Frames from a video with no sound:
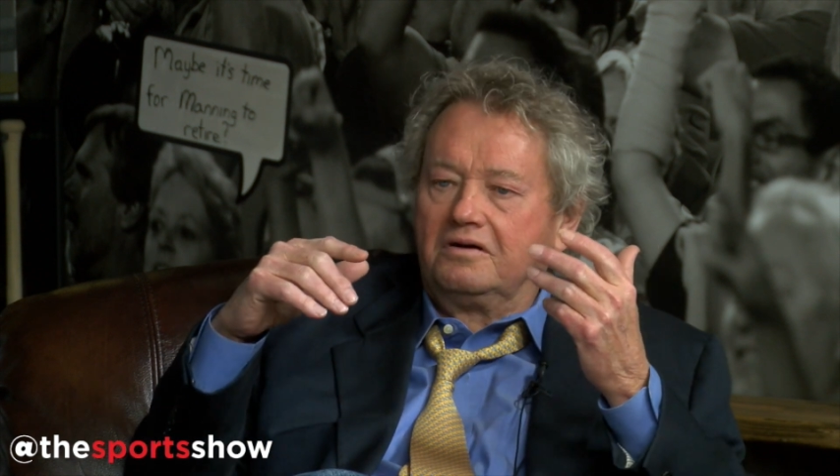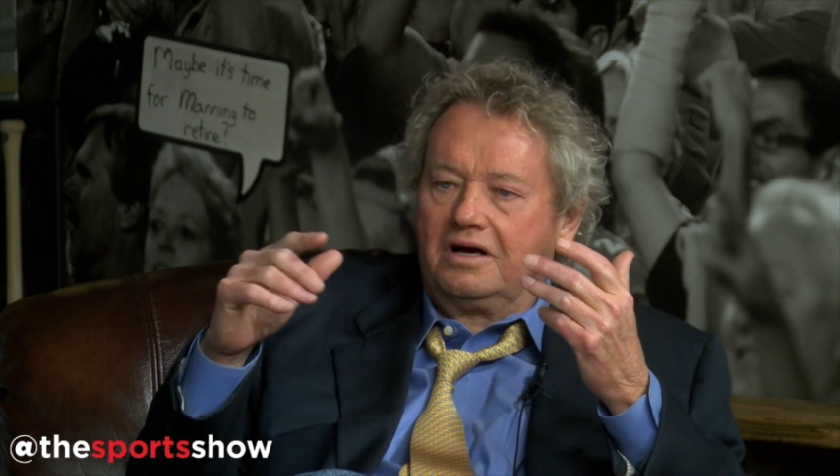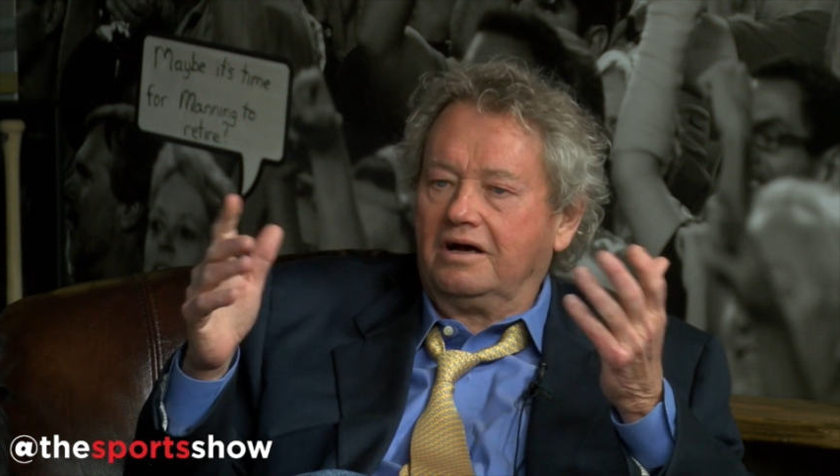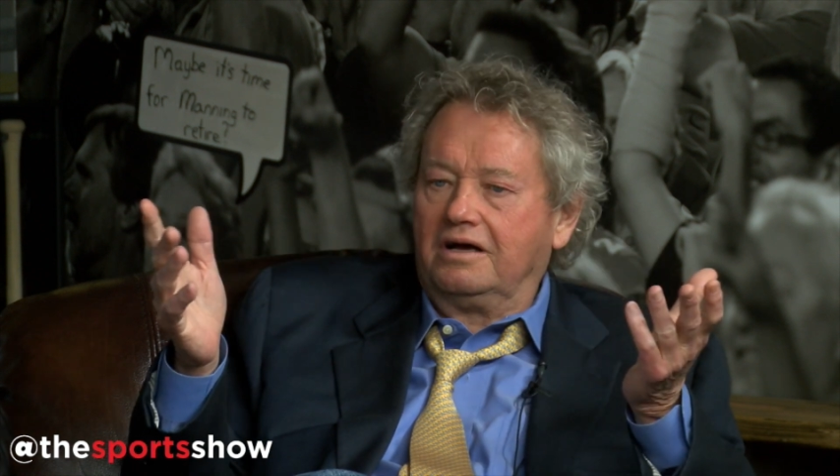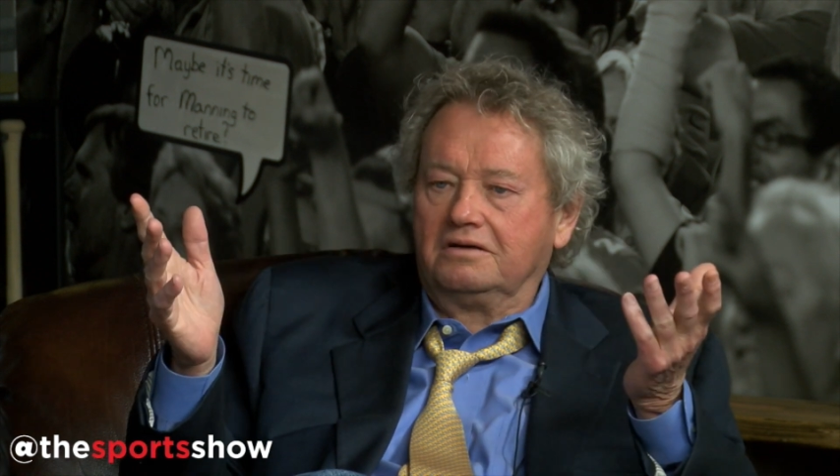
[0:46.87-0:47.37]

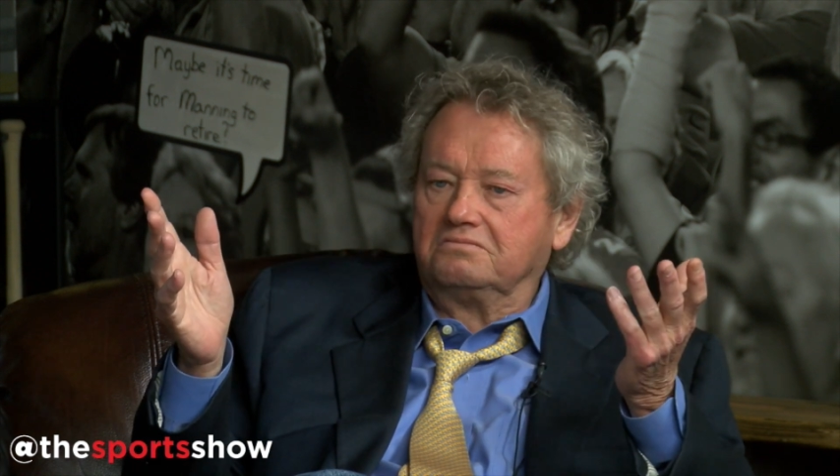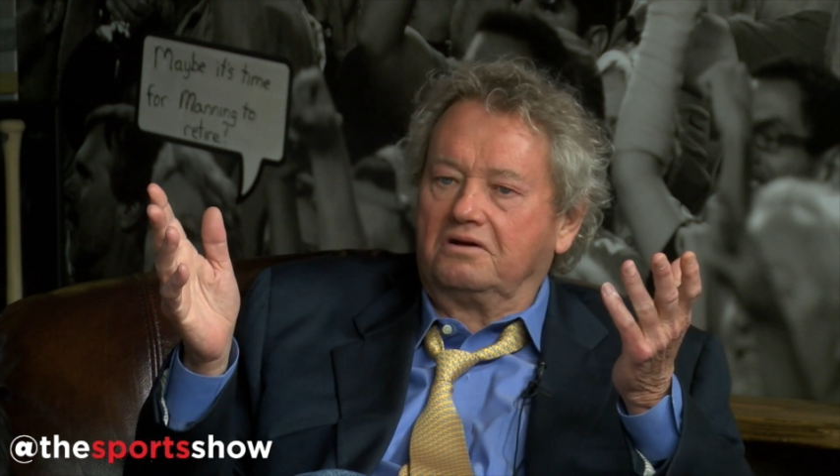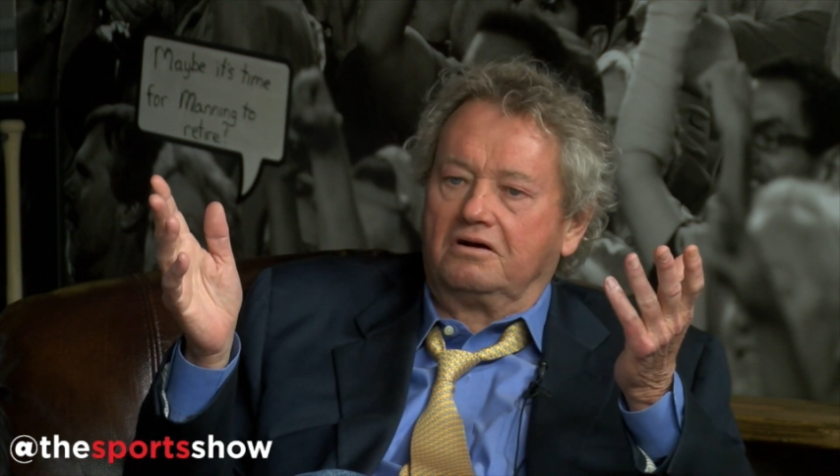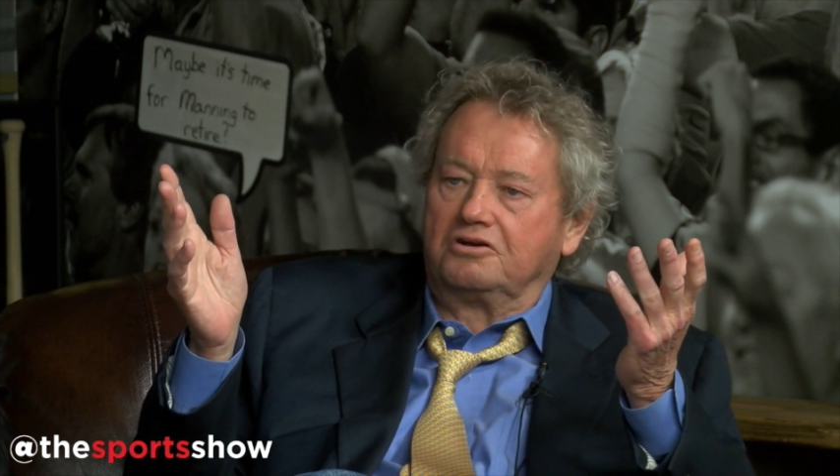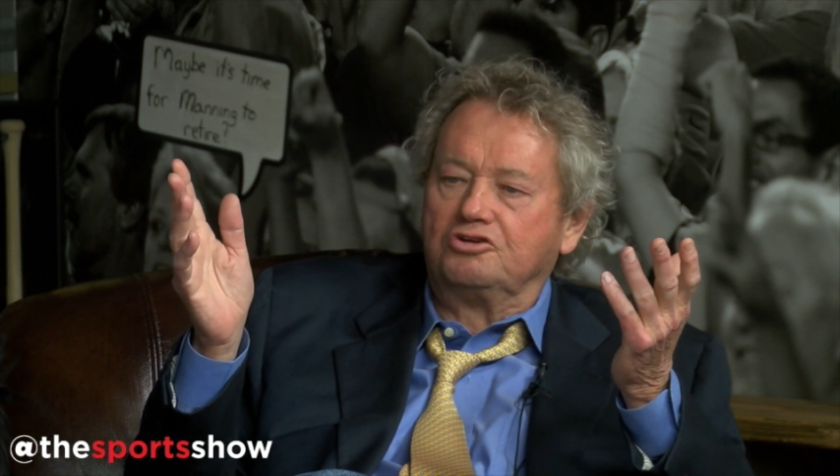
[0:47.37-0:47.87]
uh,
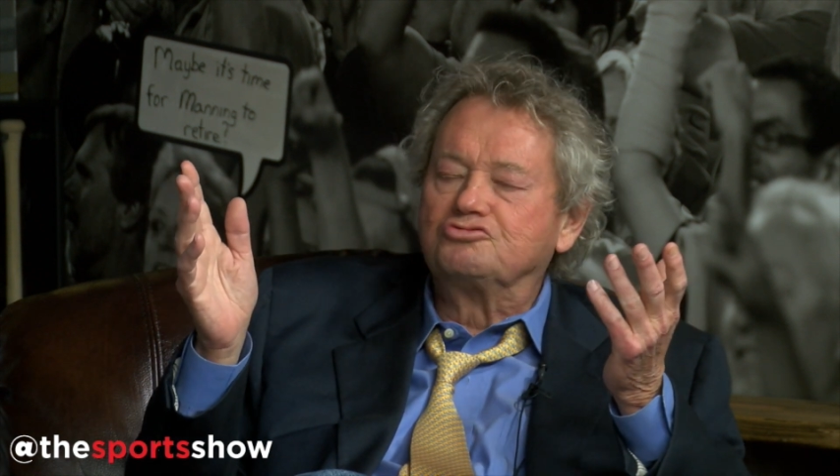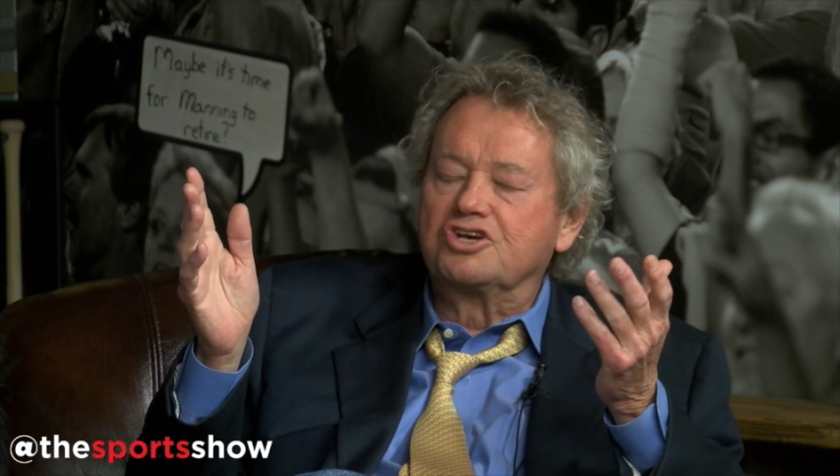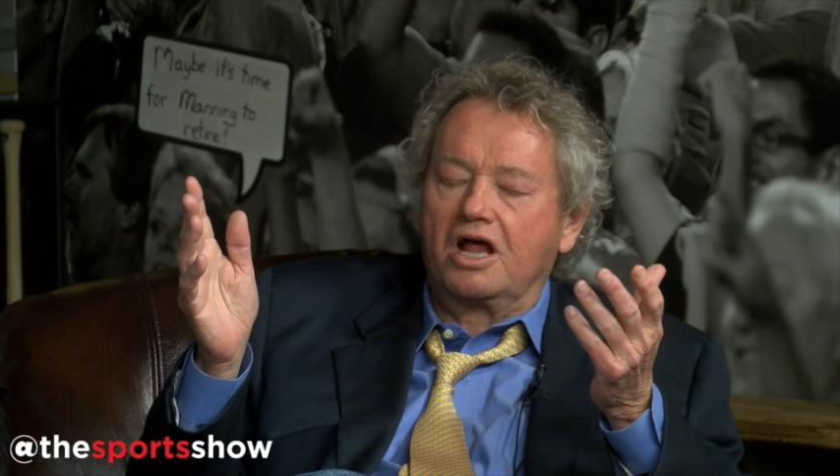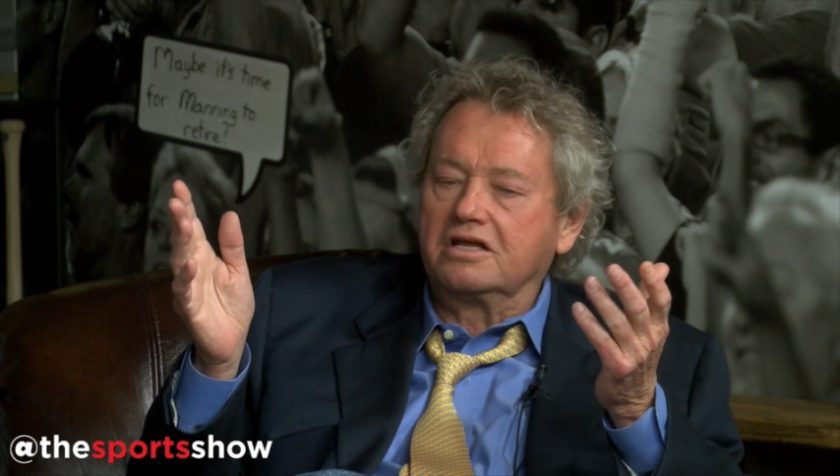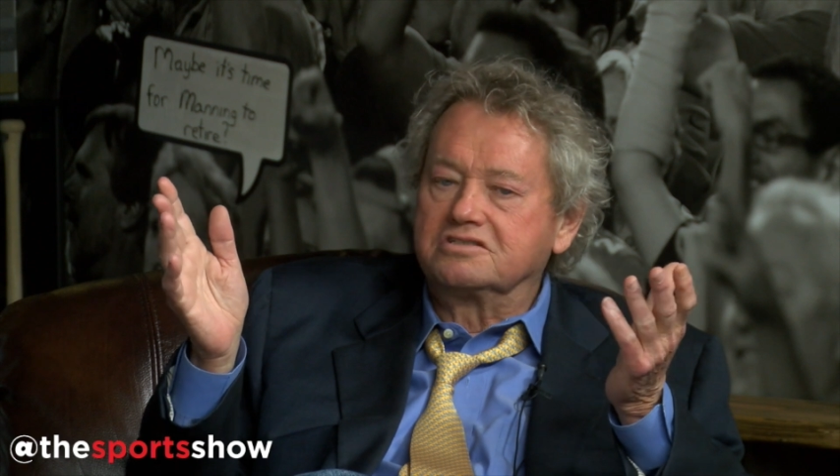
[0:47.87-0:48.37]
Are you
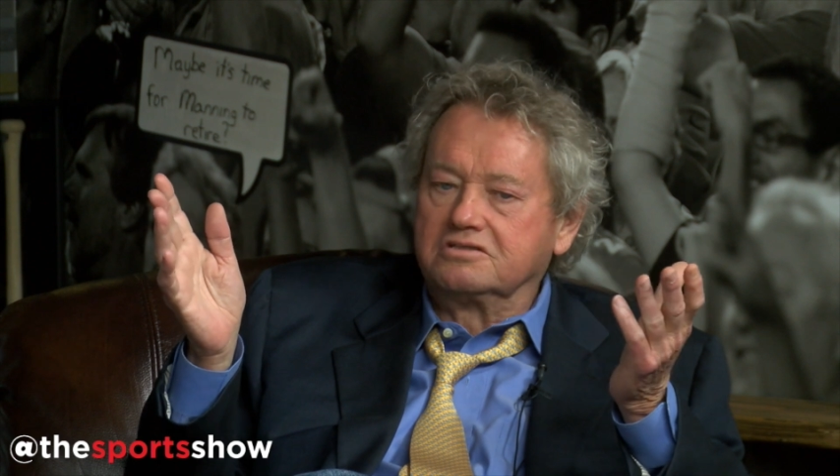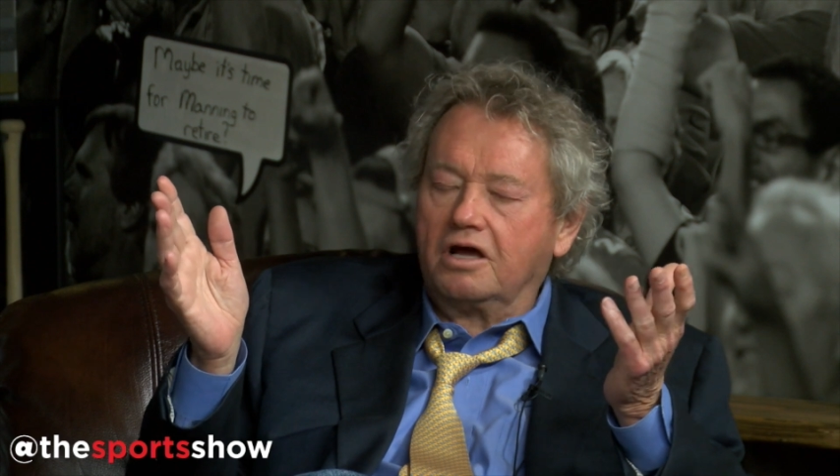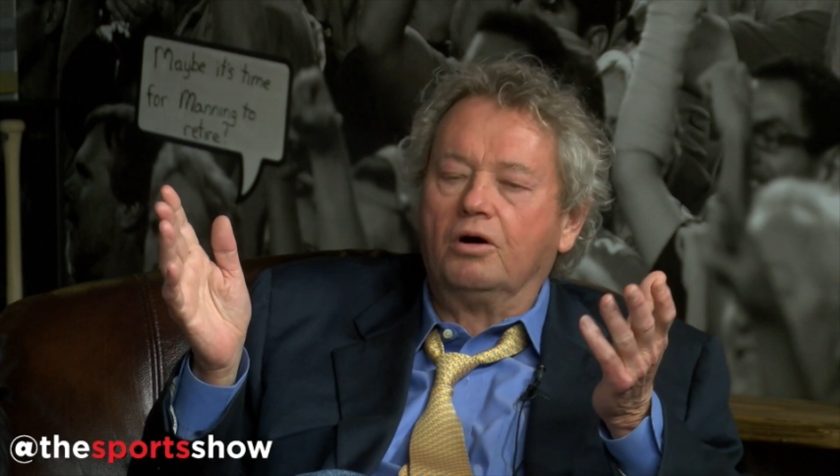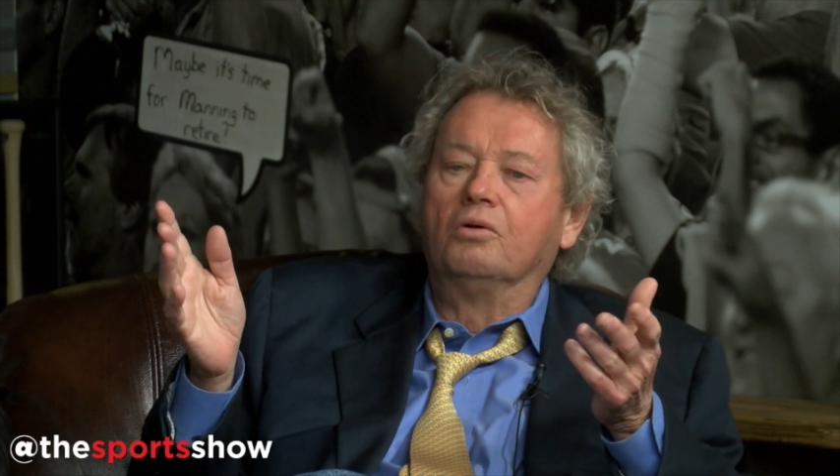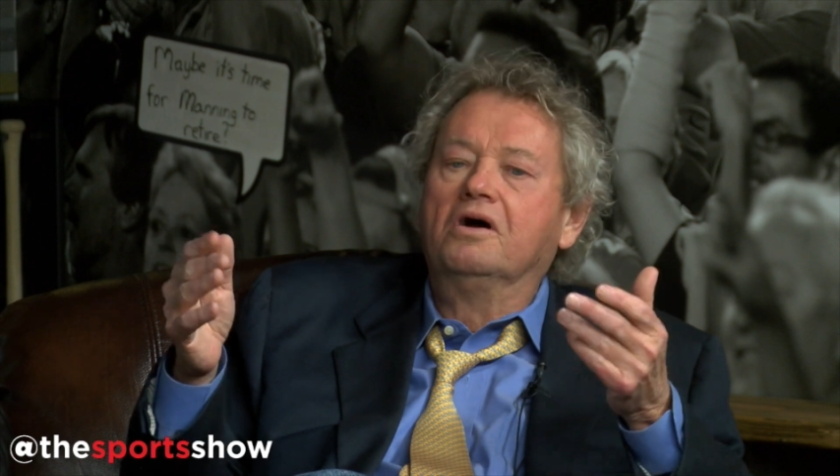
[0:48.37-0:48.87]
jealous?
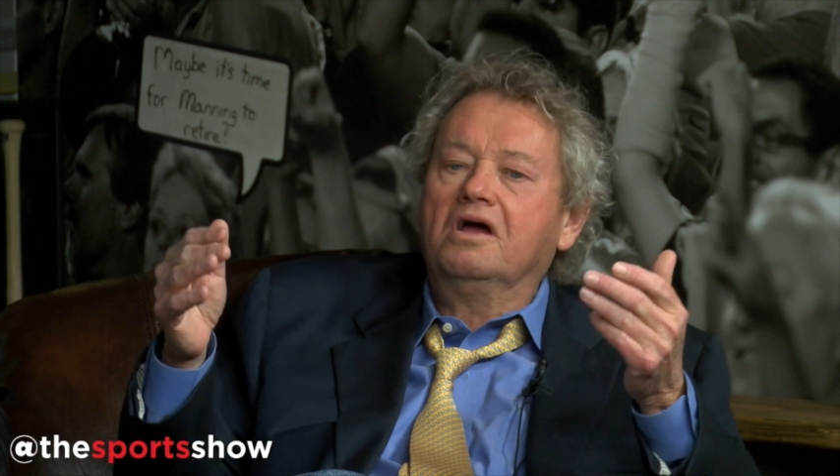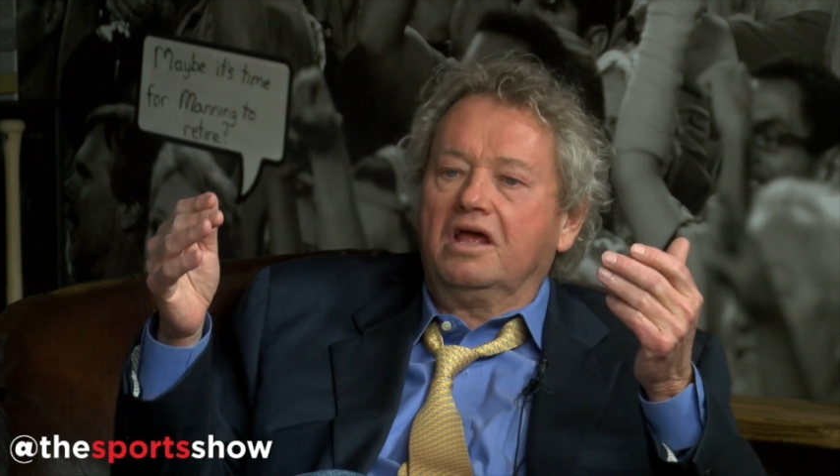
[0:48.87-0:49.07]
No.